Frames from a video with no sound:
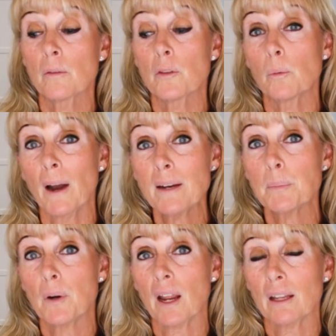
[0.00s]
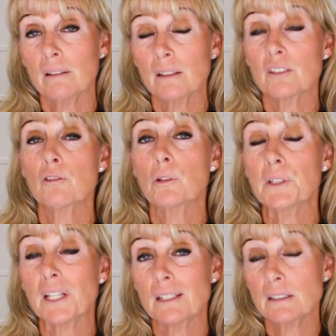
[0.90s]
The right brain is
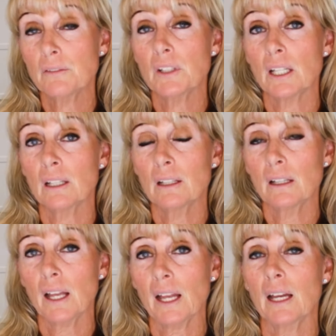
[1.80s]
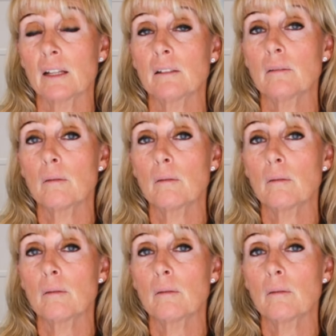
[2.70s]
creativity and